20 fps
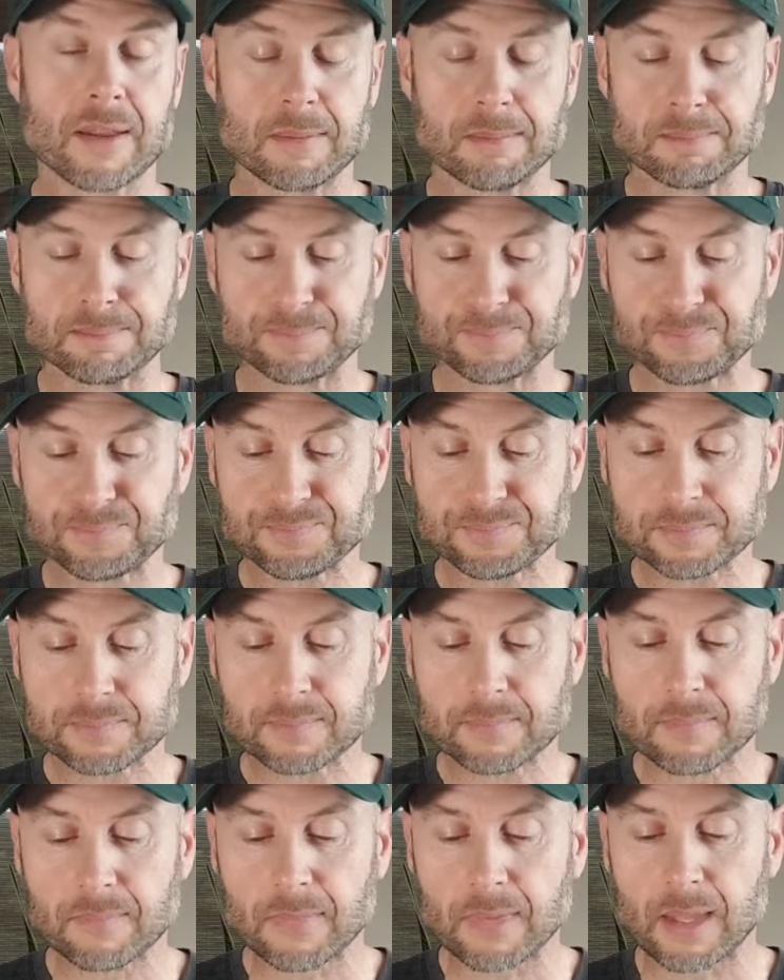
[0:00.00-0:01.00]
them
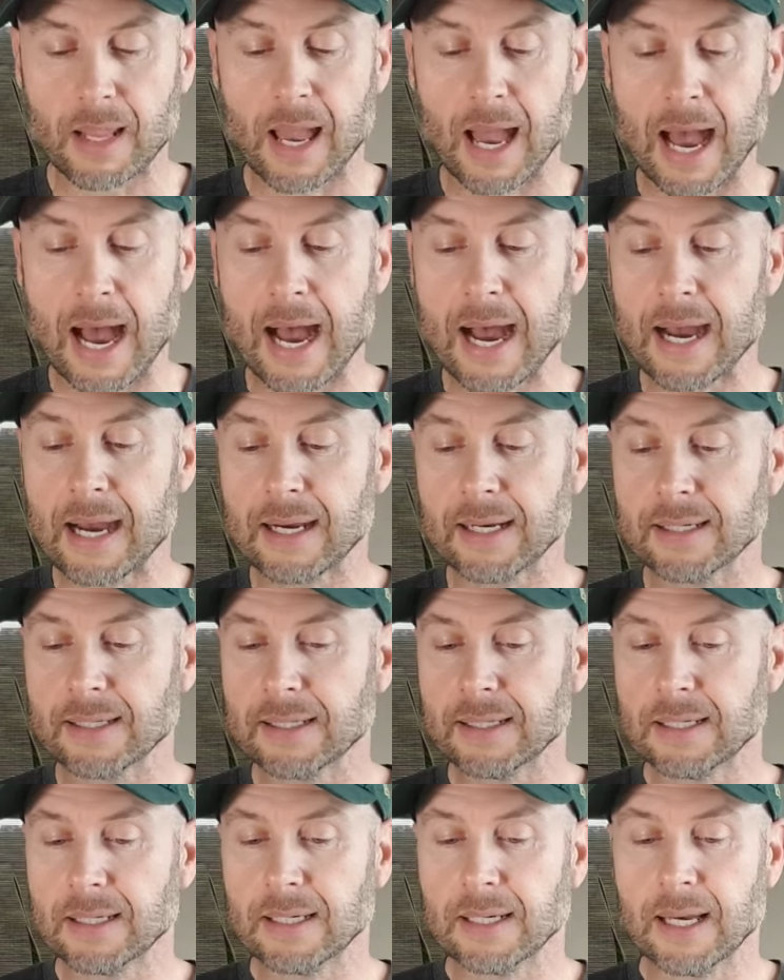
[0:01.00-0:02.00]
are.
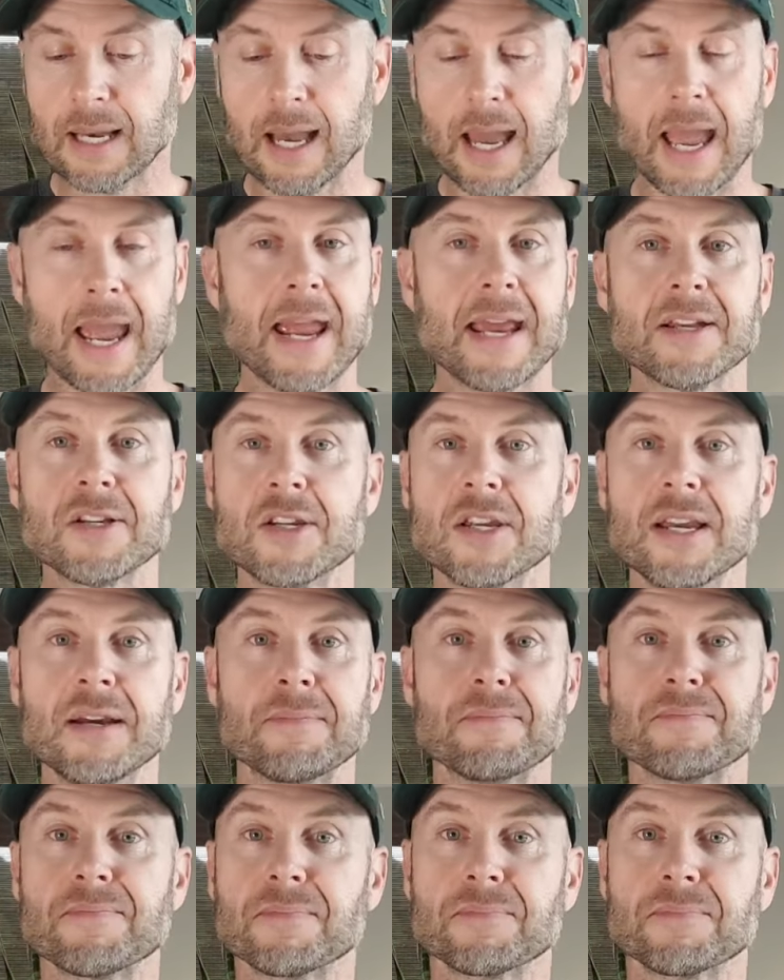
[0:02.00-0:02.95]
And yeah,